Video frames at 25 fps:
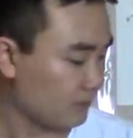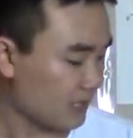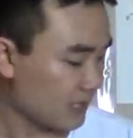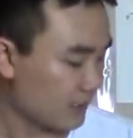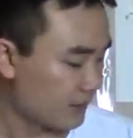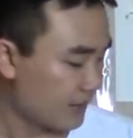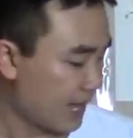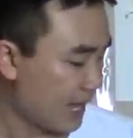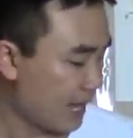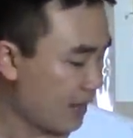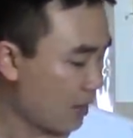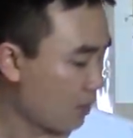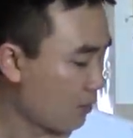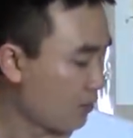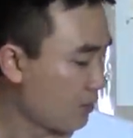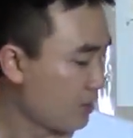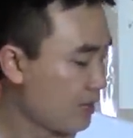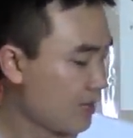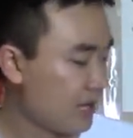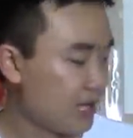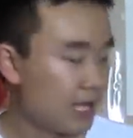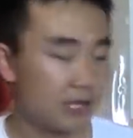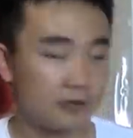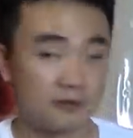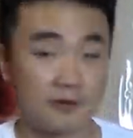Now,
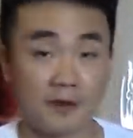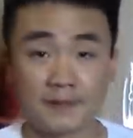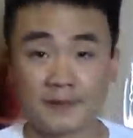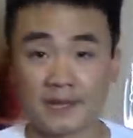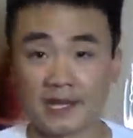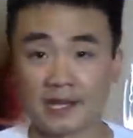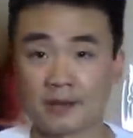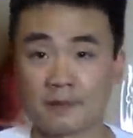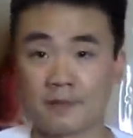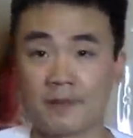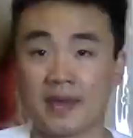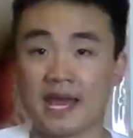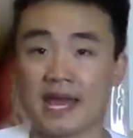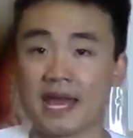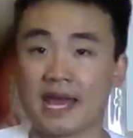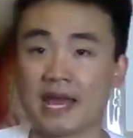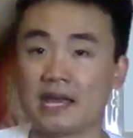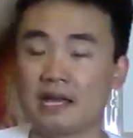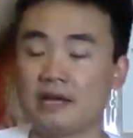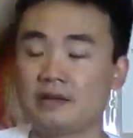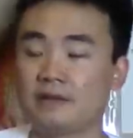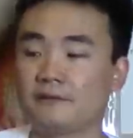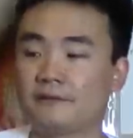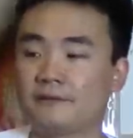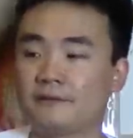Cryptic
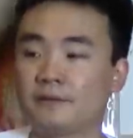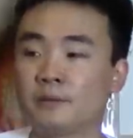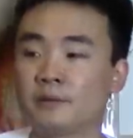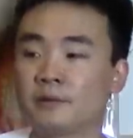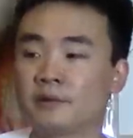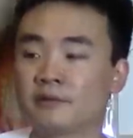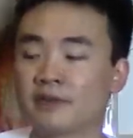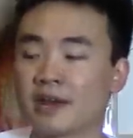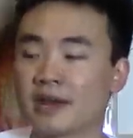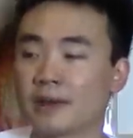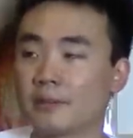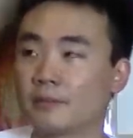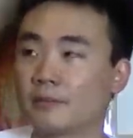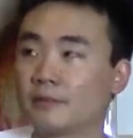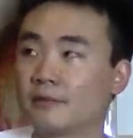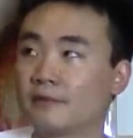Command, Fumer